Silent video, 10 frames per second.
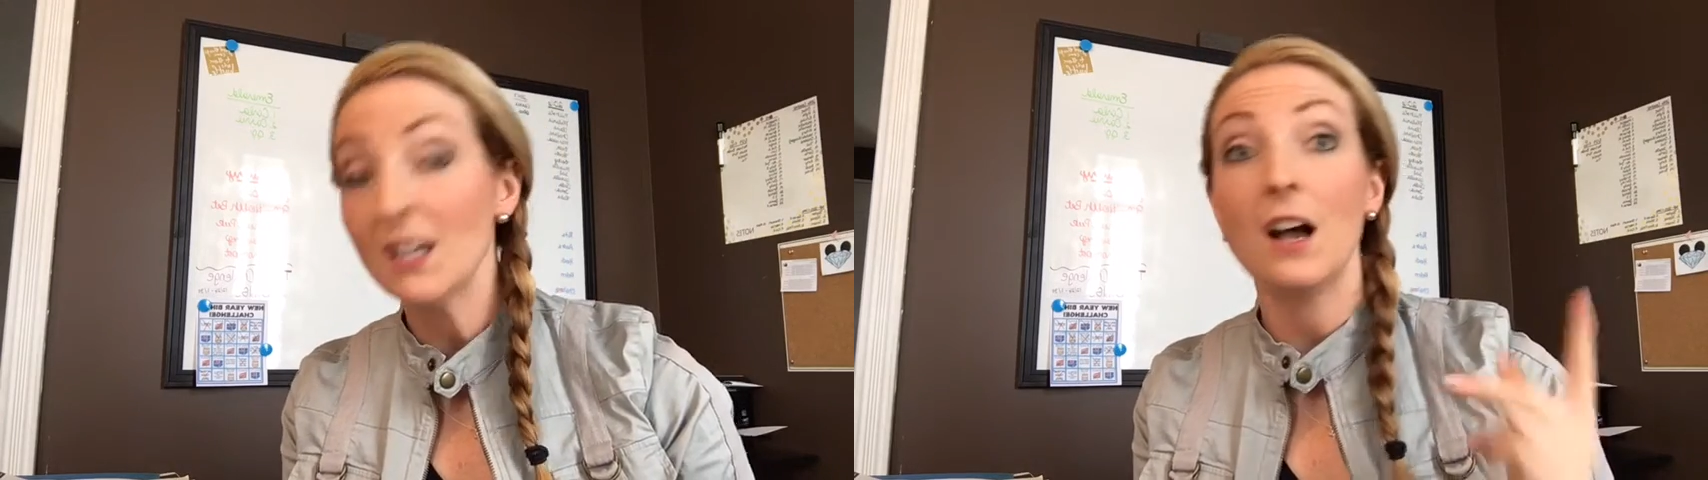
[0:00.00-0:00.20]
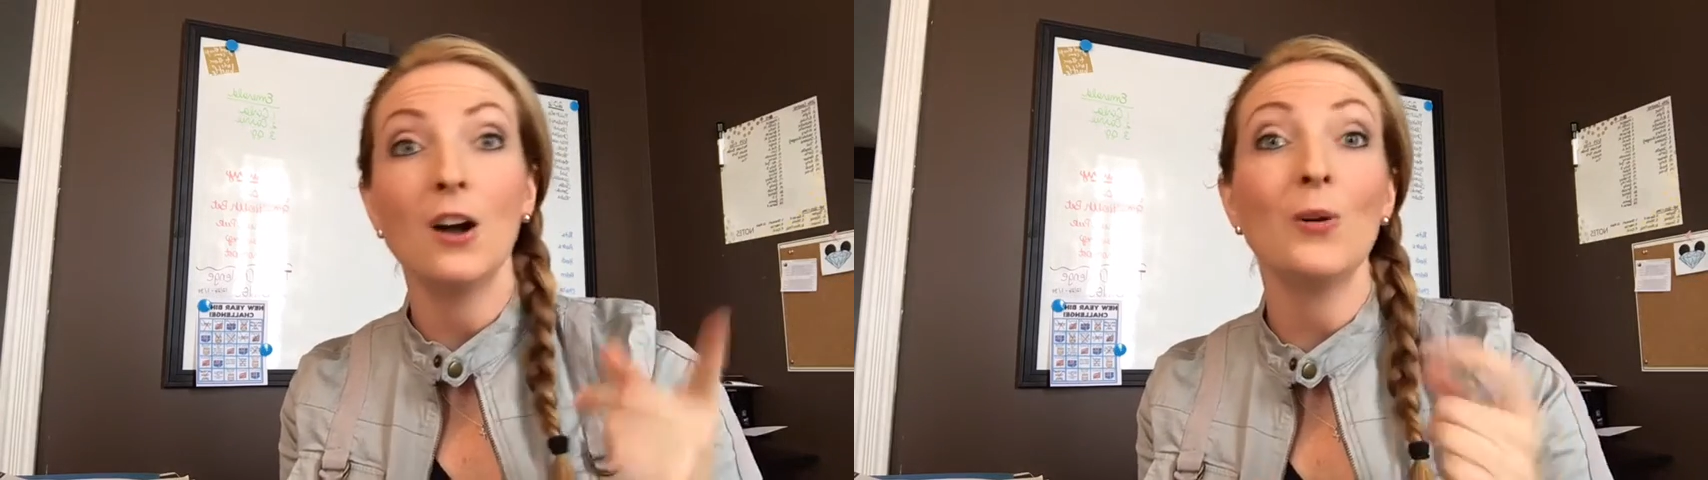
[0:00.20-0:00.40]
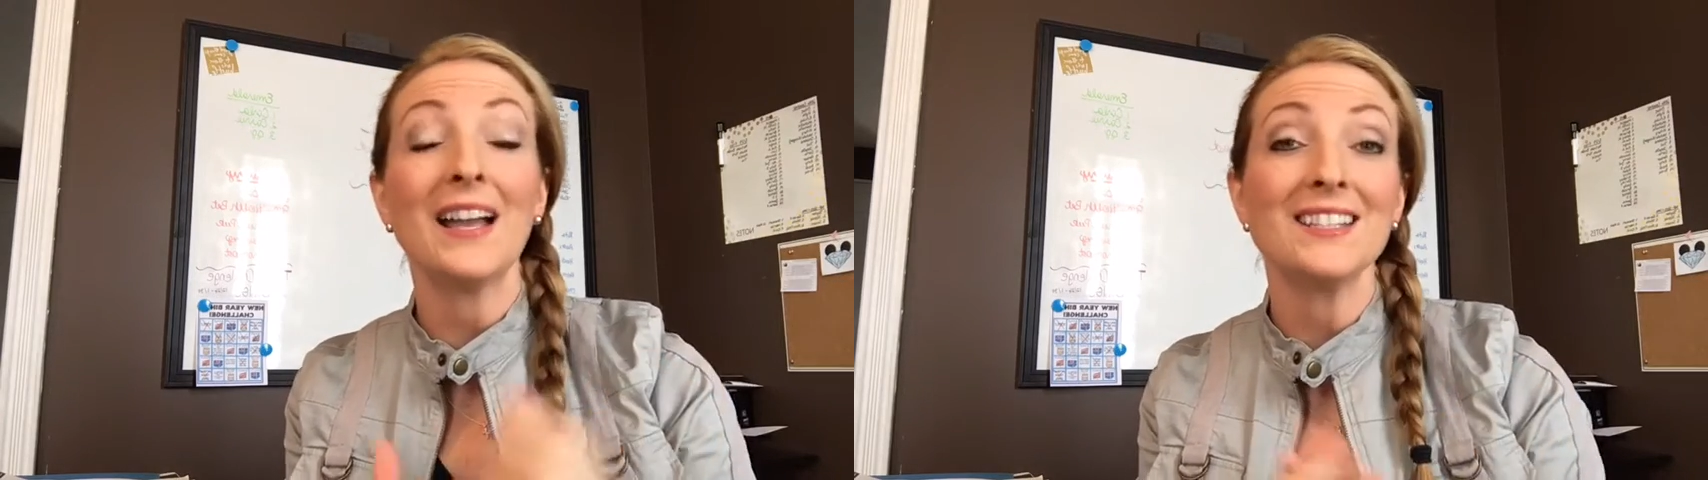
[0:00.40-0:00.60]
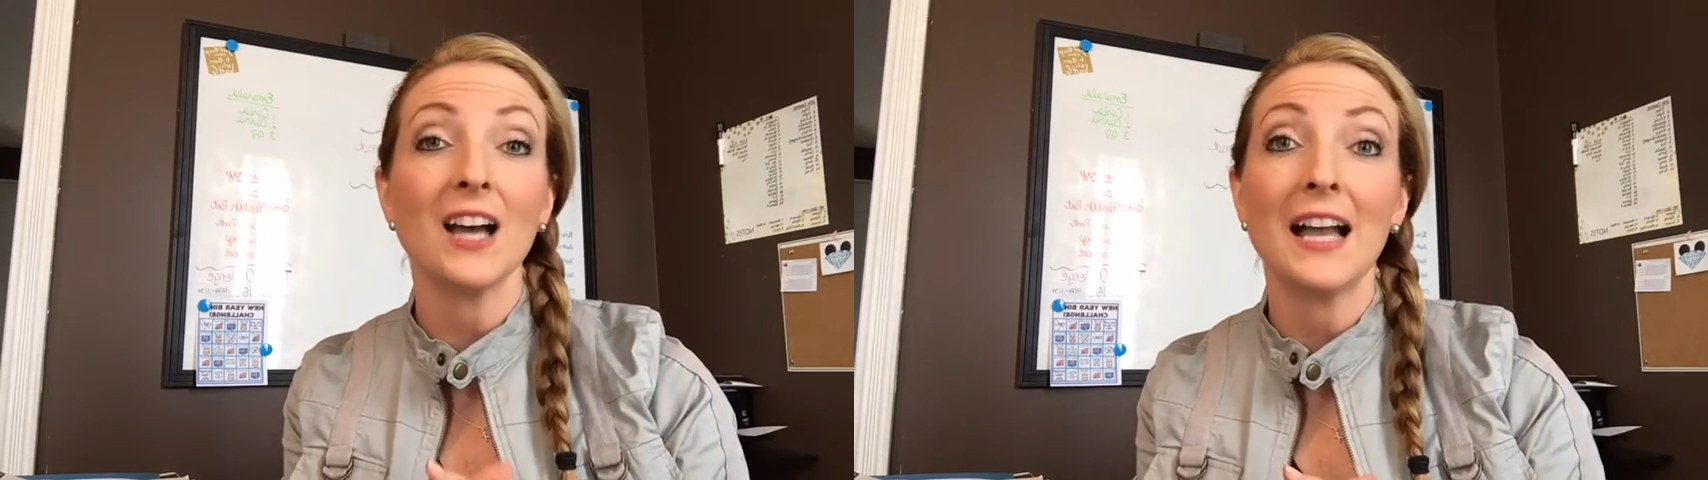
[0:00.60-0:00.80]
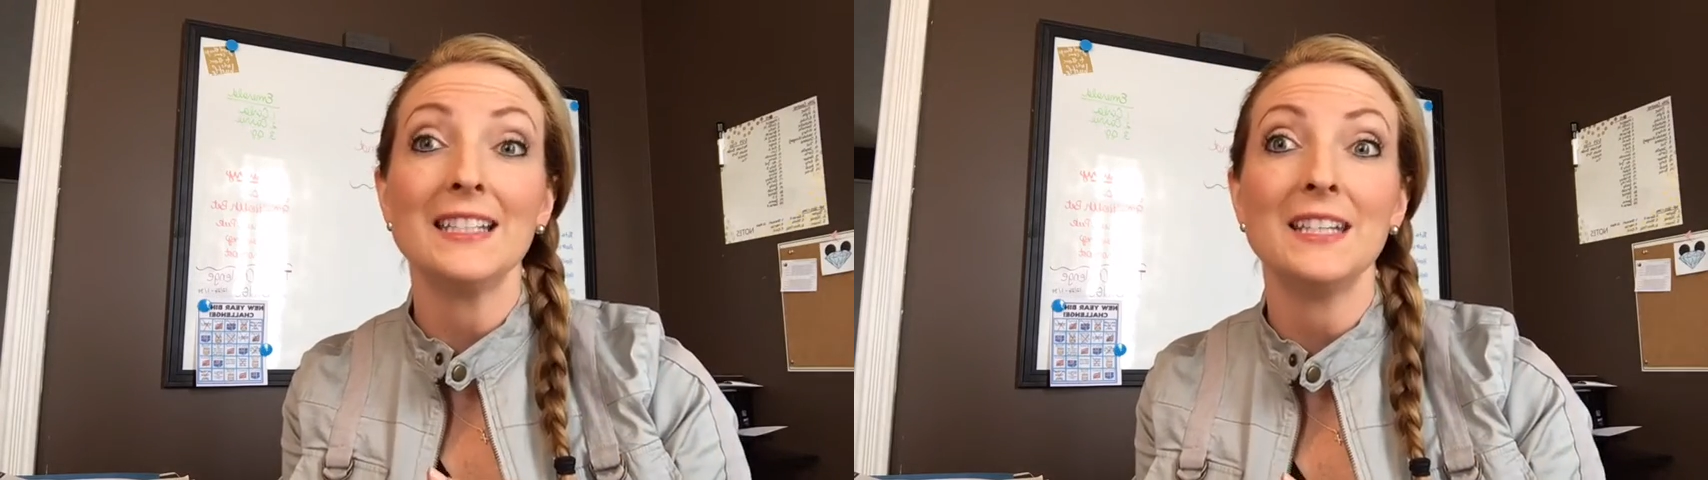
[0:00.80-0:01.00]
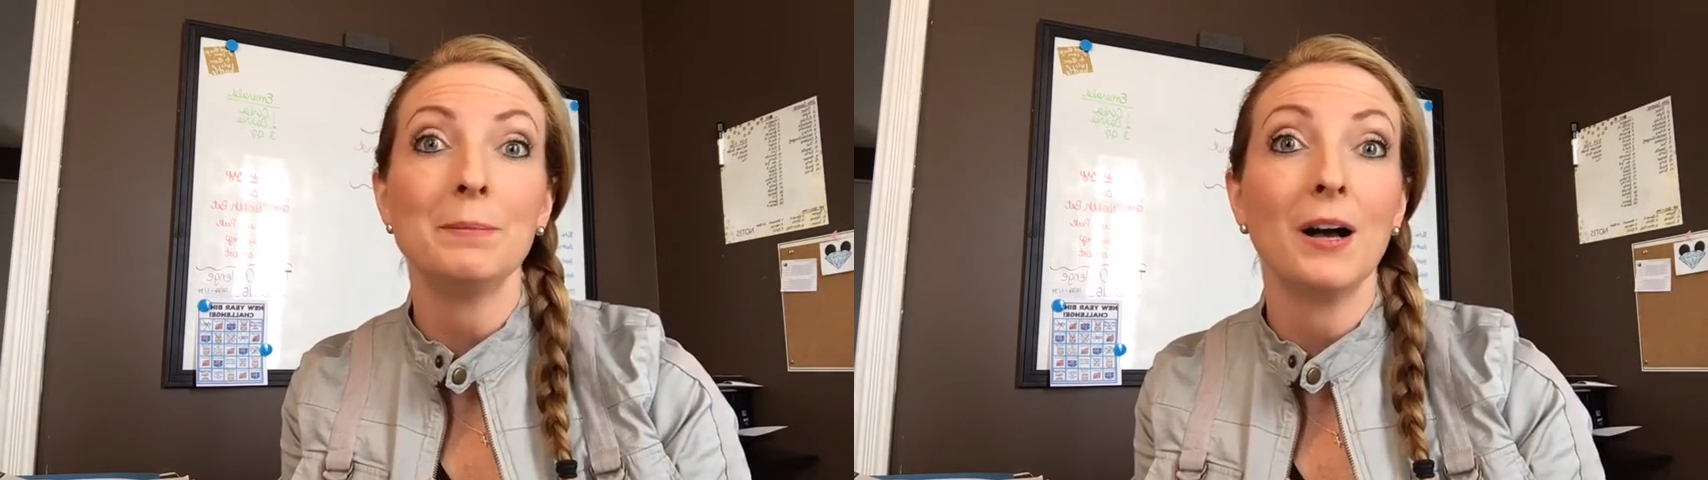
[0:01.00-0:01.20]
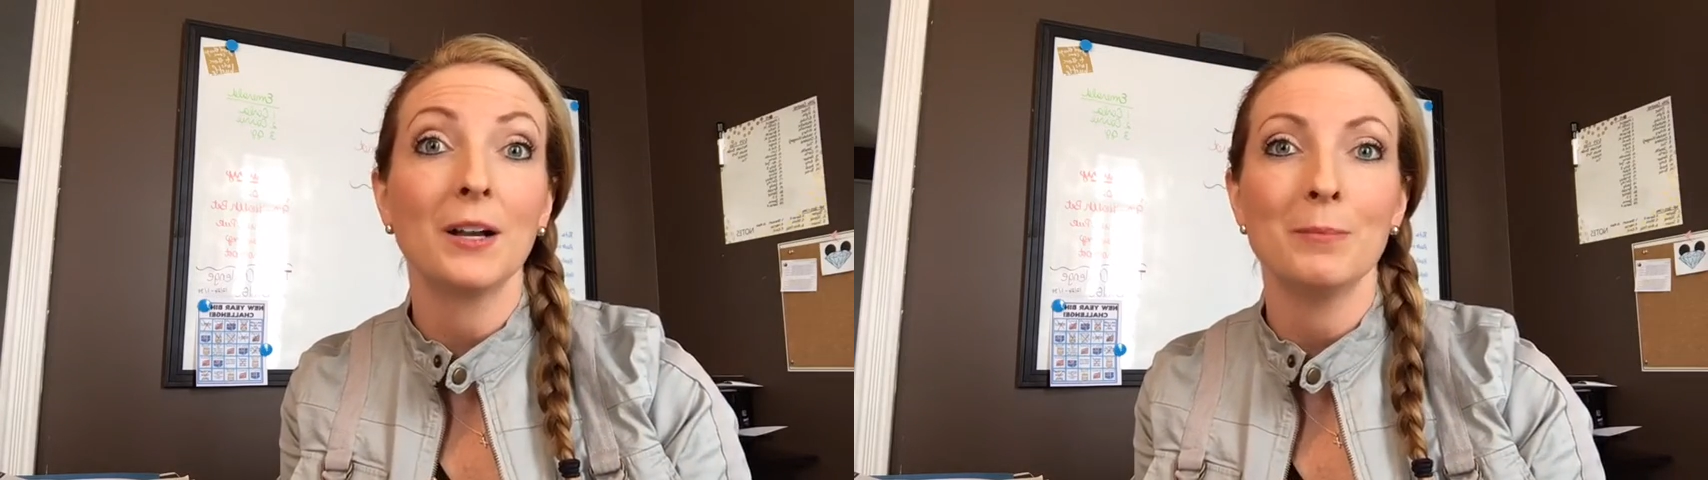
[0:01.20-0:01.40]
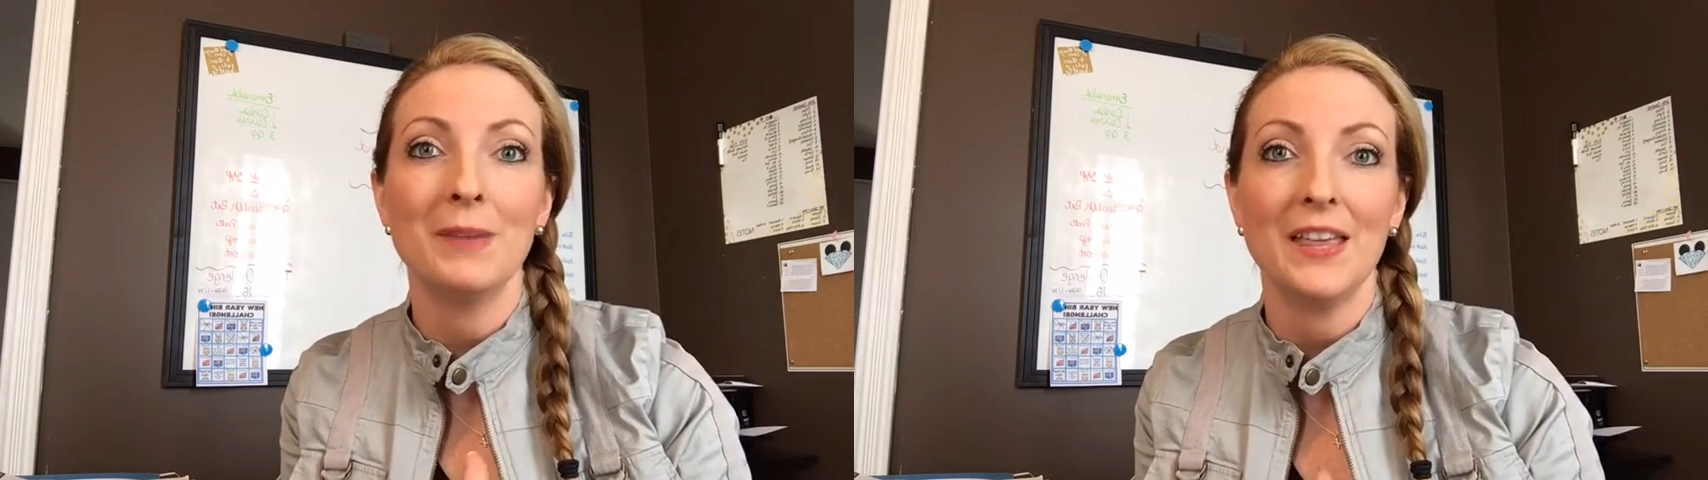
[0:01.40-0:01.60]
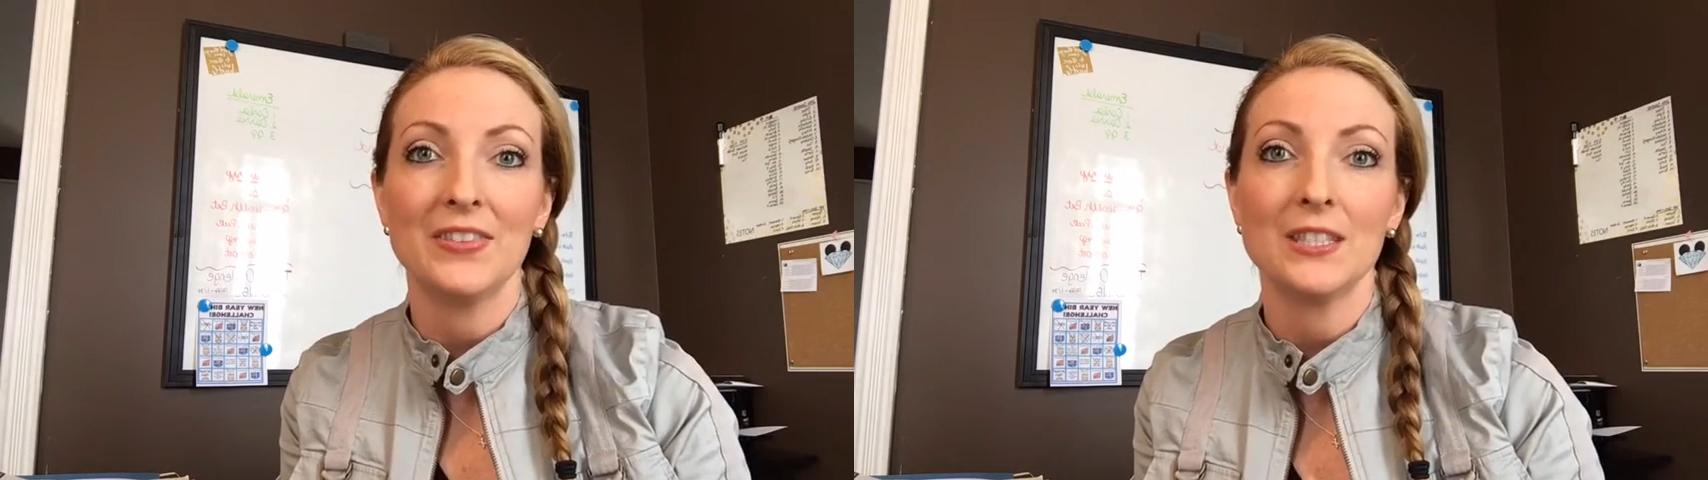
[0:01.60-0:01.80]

Oh, I debunk myths.